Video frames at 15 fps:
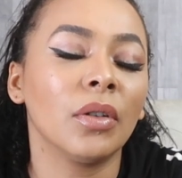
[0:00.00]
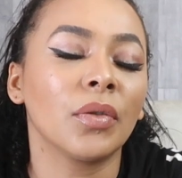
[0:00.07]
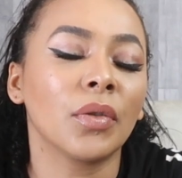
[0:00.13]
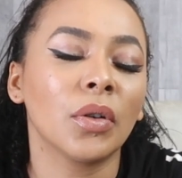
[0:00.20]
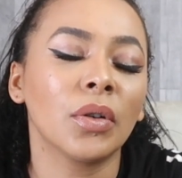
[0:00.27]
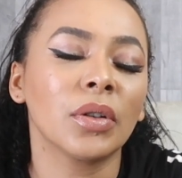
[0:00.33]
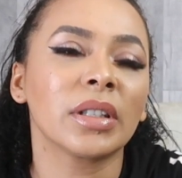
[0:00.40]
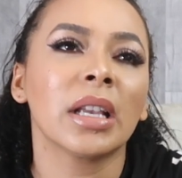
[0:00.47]

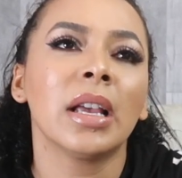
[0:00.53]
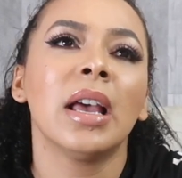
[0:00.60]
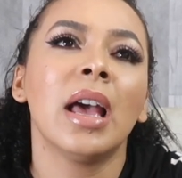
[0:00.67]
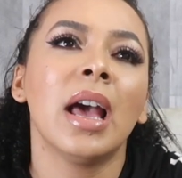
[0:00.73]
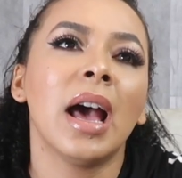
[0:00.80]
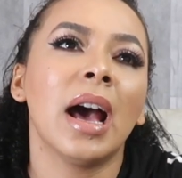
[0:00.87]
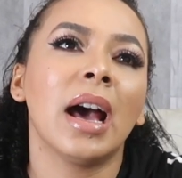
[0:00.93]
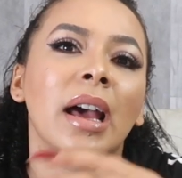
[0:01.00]
Of course,
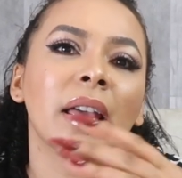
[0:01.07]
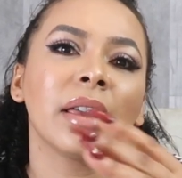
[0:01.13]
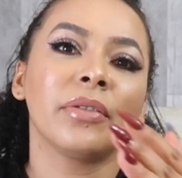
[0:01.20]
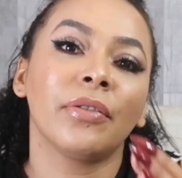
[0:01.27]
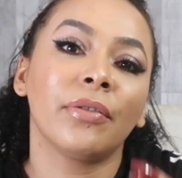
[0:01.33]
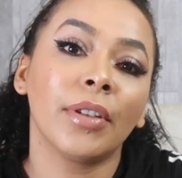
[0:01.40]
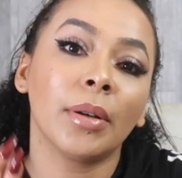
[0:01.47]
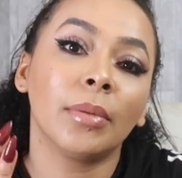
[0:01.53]

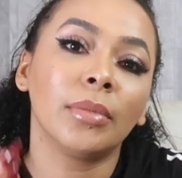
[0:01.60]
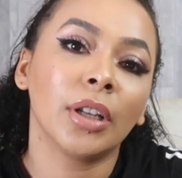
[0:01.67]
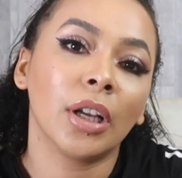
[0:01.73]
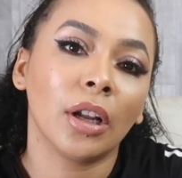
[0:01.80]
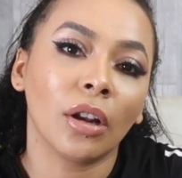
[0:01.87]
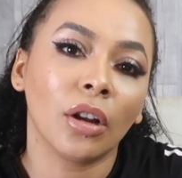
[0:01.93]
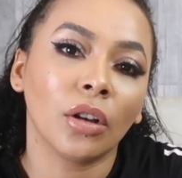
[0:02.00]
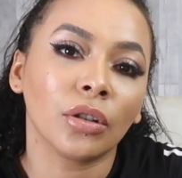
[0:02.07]
I filmed
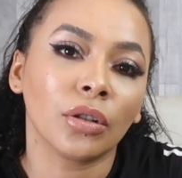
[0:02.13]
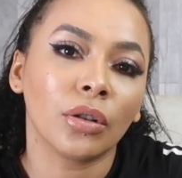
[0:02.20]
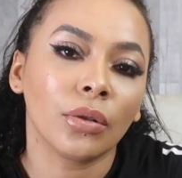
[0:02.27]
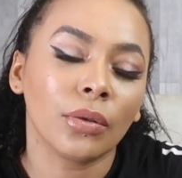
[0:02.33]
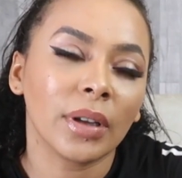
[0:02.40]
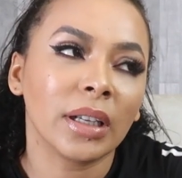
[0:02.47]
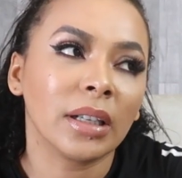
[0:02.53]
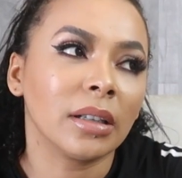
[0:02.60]
a lot
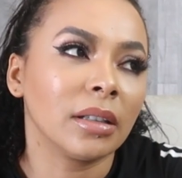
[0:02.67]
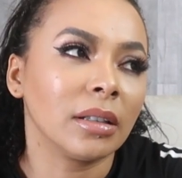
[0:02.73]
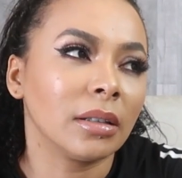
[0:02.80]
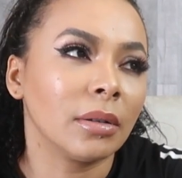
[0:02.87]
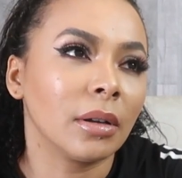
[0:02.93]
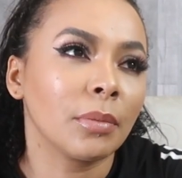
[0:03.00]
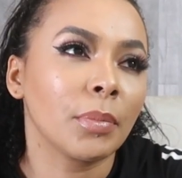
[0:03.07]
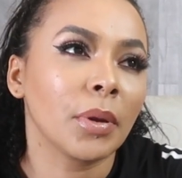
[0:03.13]
during
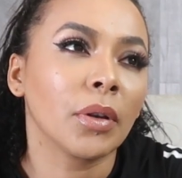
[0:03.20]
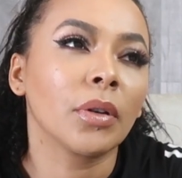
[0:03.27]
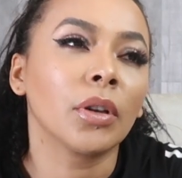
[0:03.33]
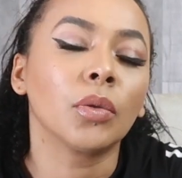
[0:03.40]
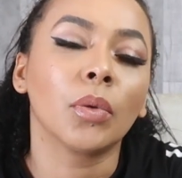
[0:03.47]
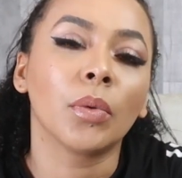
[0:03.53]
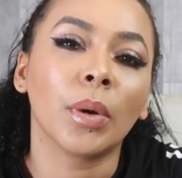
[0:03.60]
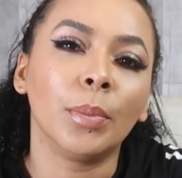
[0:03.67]
the
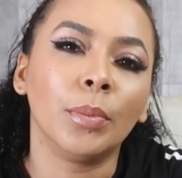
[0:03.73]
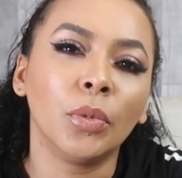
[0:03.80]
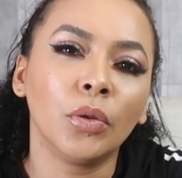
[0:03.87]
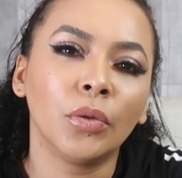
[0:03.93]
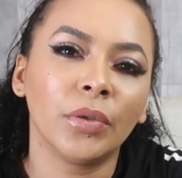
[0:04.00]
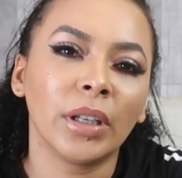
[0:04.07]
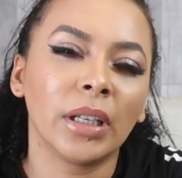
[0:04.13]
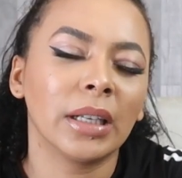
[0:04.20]
period we were
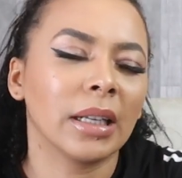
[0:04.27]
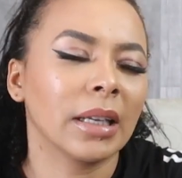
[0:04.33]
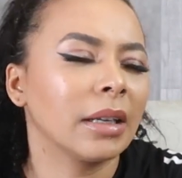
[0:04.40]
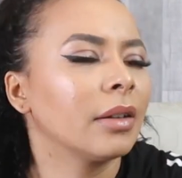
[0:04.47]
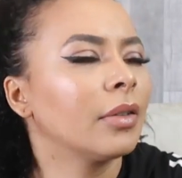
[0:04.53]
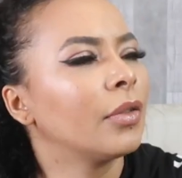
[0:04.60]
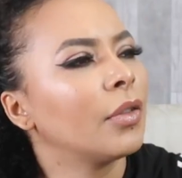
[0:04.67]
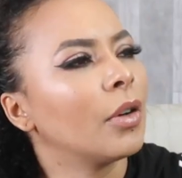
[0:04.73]
moving,
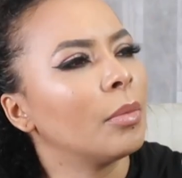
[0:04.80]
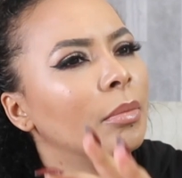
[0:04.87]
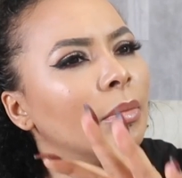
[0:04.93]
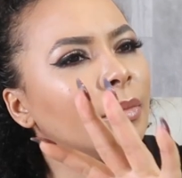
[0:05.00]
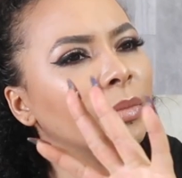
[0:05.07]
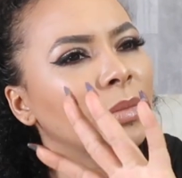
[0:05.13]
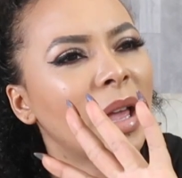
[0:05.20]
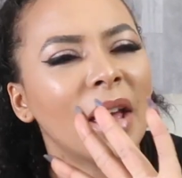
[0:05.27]
like,
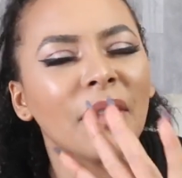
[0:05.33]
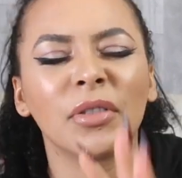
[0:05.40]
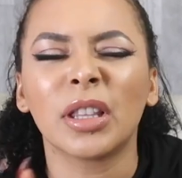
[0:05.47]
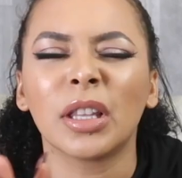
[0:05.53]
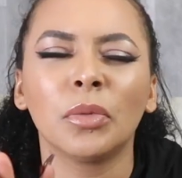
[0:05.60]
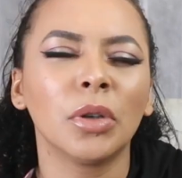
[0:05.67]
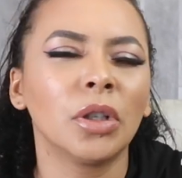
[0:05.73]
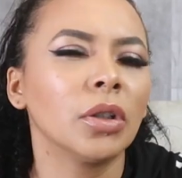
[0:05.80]
from
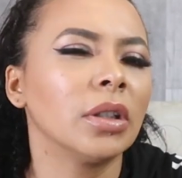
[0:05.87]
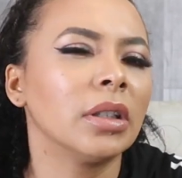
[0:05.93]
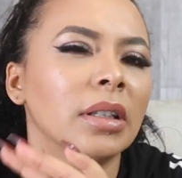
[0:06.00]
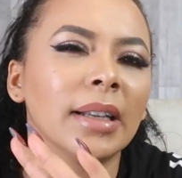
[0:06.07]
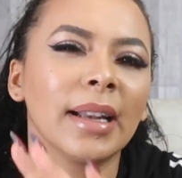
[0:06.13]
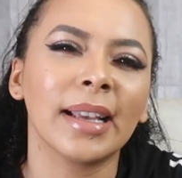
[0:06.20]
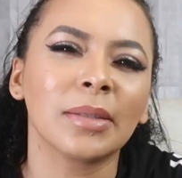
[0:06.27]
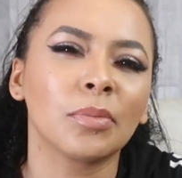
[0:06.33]
everything we did,
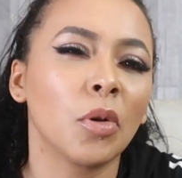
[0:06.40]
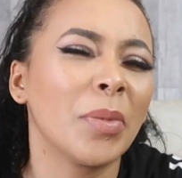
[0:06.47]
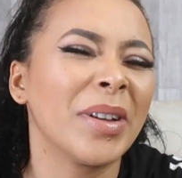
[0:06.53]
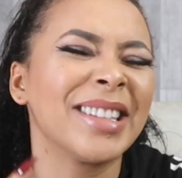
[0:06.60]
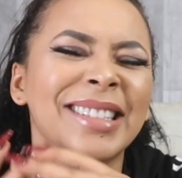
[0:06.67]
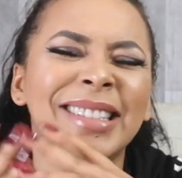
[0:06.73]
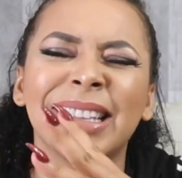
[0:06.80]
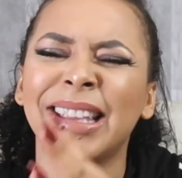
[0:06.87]
the last
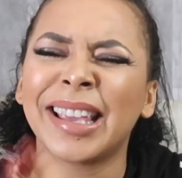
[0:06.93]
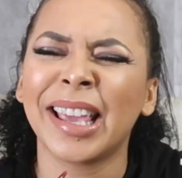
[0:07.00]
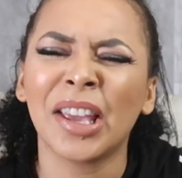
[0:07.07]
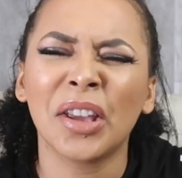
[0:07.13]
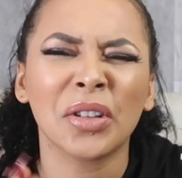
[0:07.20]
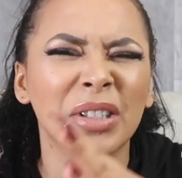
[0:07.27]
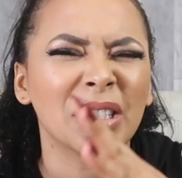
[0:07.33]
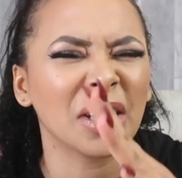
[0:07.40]
moments, the
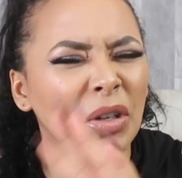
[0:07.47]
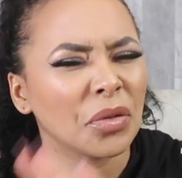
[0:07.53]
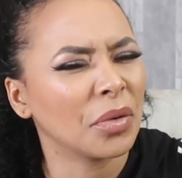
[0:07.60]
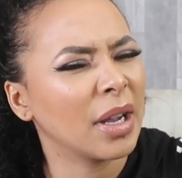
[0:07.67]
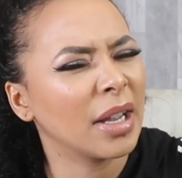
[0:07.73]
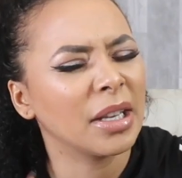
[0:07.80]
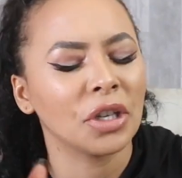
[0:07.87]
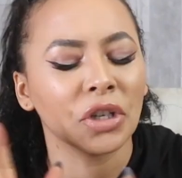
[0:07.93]
chaos, the
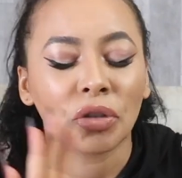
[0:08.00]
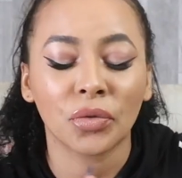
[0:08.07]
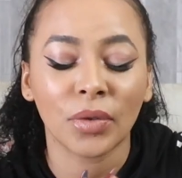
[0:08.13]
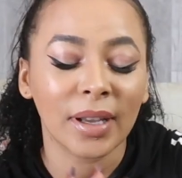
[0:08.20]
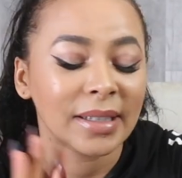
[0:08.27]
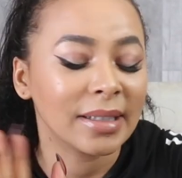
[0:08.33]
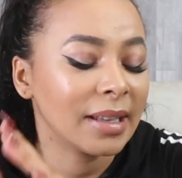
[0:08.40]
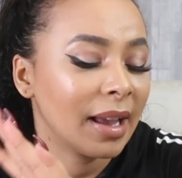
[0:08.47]
crying, the
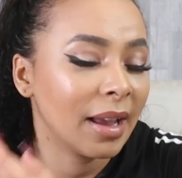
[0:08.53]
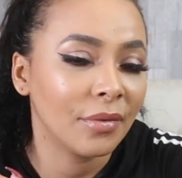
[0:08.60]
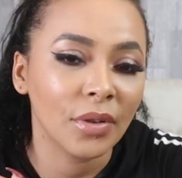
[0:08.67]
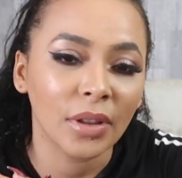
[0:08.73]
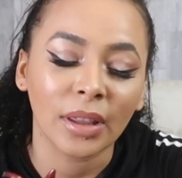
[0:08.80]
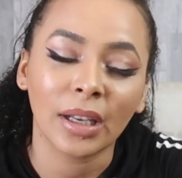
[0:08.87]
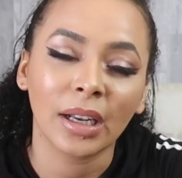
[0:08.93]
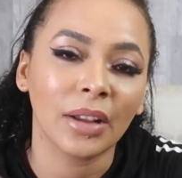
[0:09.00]
stress,
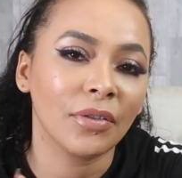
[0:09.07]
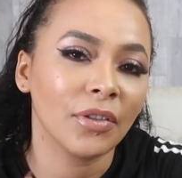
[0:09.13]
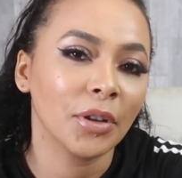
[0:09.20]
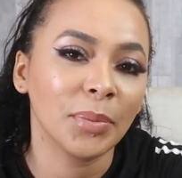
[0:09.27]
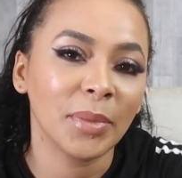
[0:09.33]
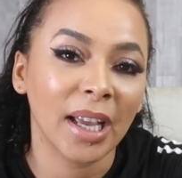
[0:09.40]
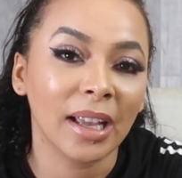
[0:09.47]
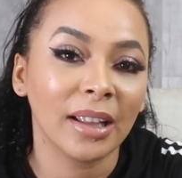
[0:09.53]
everything. I
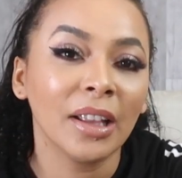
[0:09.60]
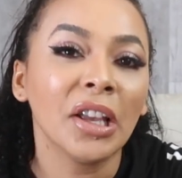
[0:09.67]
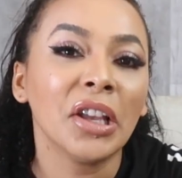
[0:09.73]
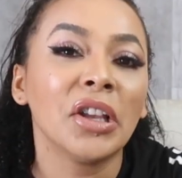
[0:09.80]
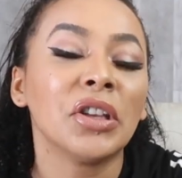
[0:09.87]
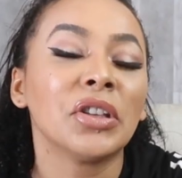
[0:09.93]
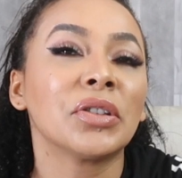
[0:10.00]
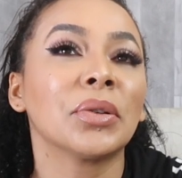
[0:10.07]
filmed that,
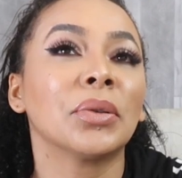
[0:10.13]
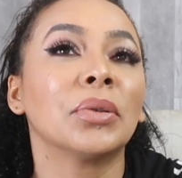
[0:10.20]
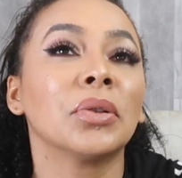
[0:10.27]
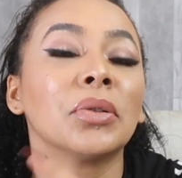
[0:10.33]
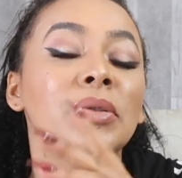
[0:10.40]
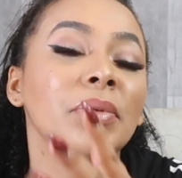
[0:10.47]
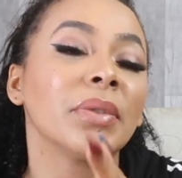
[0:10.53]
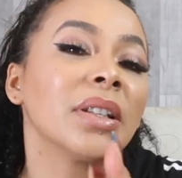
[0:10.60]
so
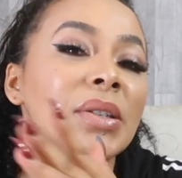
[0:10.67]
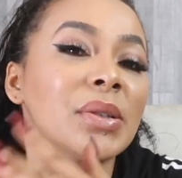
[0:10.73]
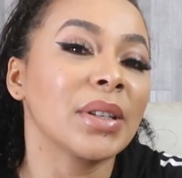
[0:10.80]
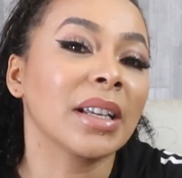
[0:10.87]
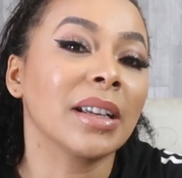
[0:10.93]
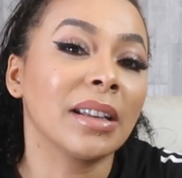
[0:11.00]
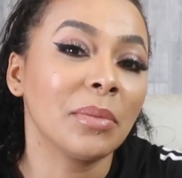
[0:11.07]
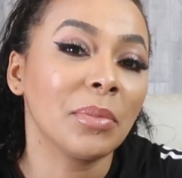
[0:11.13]
those videos
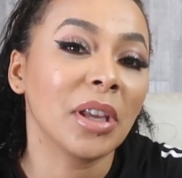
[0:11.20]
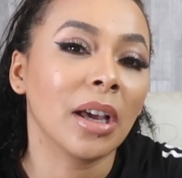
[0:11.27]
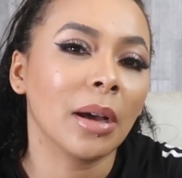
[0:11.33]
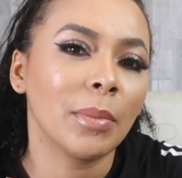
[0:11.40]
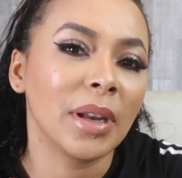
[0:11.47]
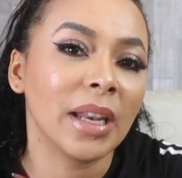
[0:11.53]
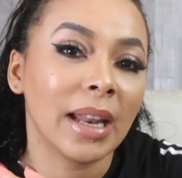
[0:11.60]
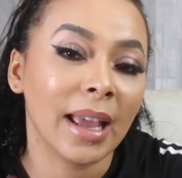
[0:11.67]
are gonna be
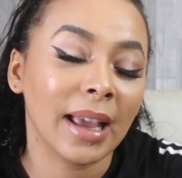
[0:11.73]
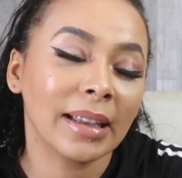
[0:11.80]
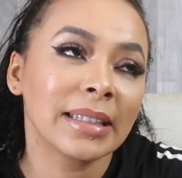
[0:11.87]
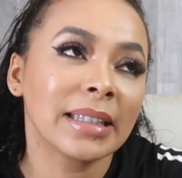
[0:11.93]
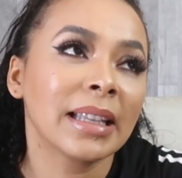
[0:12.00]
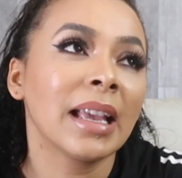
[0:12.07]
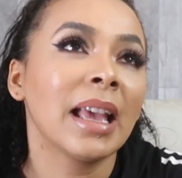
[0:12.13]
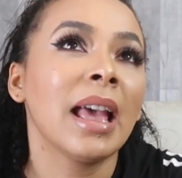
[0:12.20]
coming
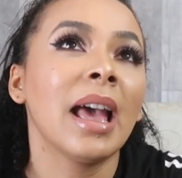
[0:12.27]
next.